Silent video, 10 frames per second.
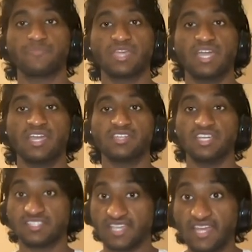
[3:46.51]
And
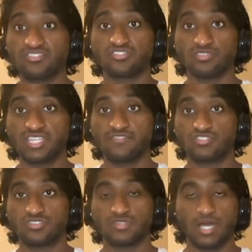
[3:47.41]
it tends to leave
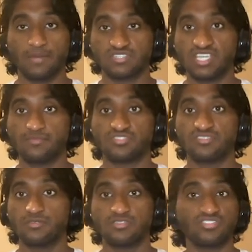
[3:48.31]
teams
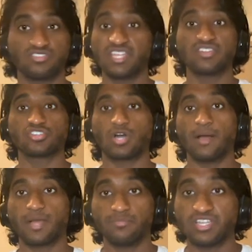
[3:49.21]
just leading into
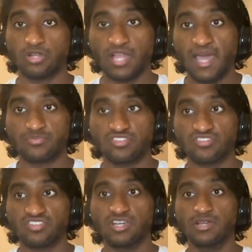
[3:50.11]
complete collapses.